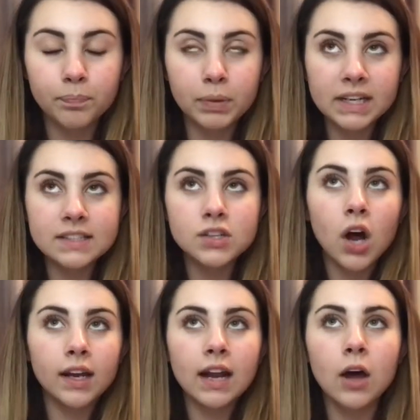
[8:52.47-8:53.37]
But it's
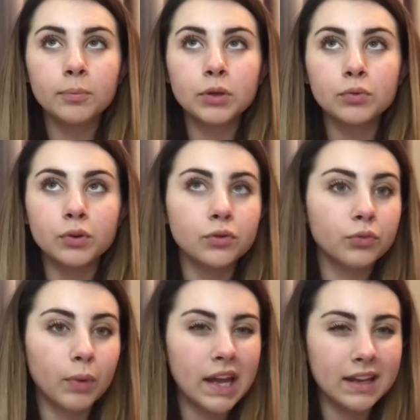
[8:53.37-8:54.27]
not gonna help you
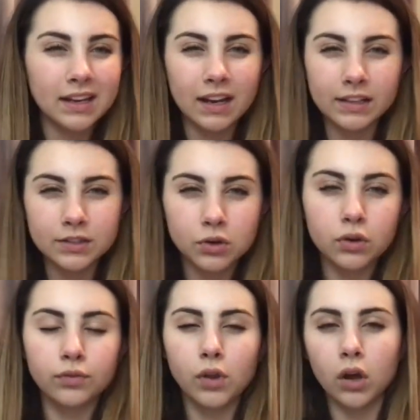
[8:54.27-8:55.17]
lose weight in any
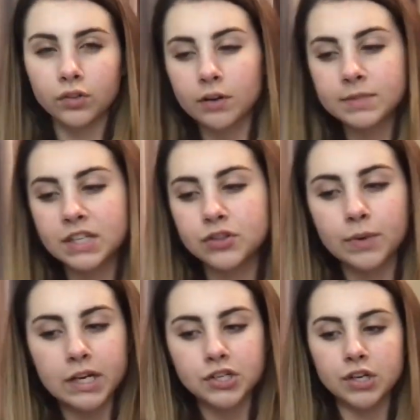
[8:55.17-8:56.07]
sort of long-term
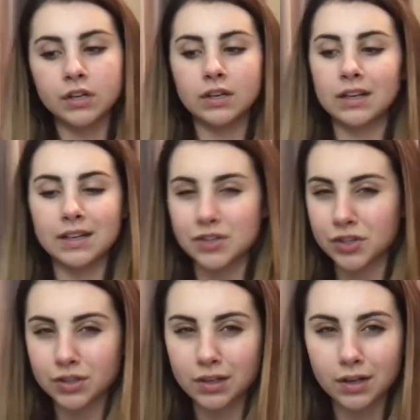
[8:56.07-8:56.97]
situation. It's
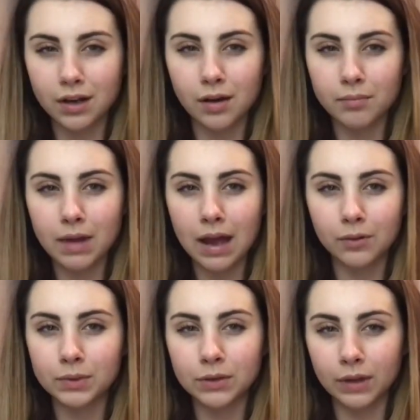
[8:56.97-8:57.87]
just gonna come
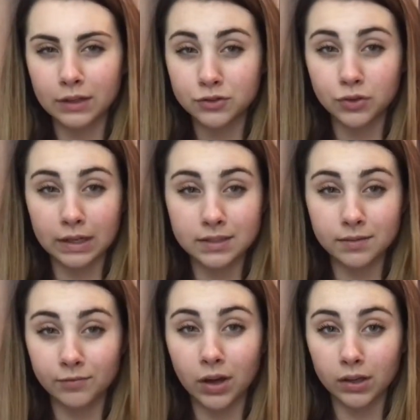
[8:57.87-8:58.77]
back when you like drink
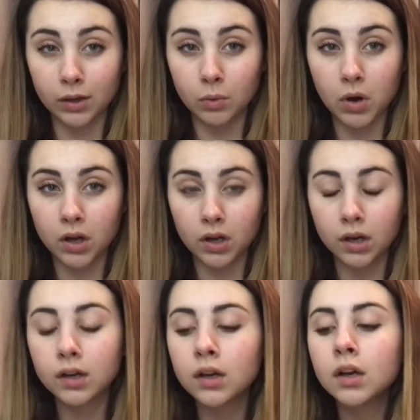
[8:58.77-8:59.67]
some fucking
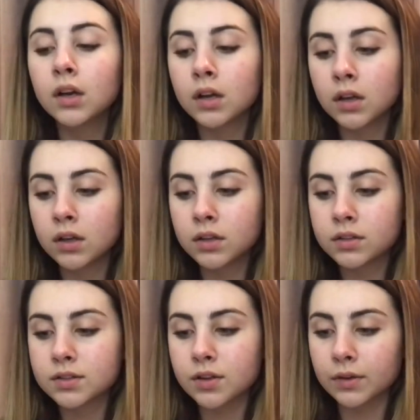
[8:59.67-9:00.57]
water.
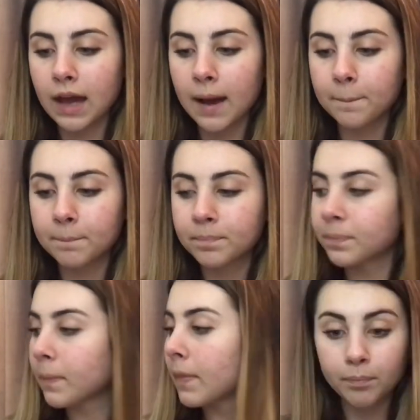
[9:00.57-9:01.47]
So yeah.
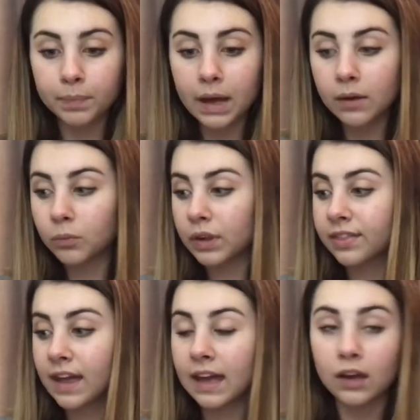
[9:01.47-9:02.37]
But
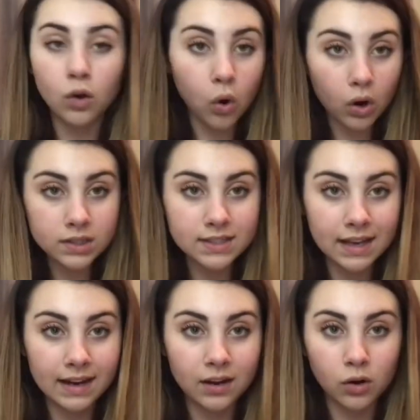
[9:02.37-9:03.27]
with a
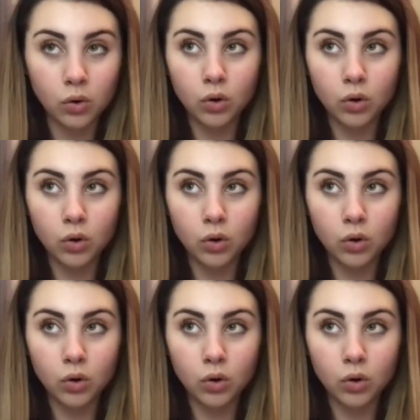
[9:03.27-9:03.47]
corset